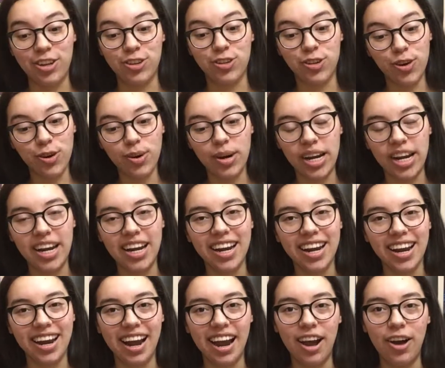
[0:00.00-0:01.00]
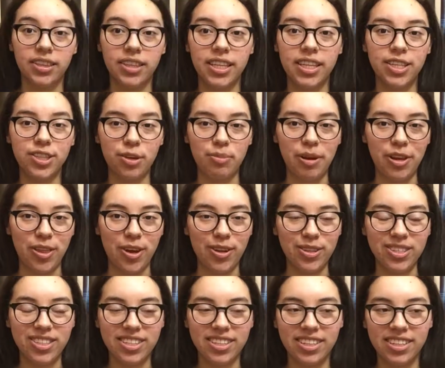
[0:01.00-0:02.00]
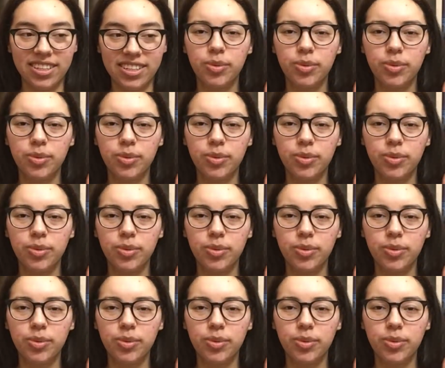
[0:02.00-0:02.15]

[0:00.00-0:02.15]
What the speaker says: during, these are my thoughts.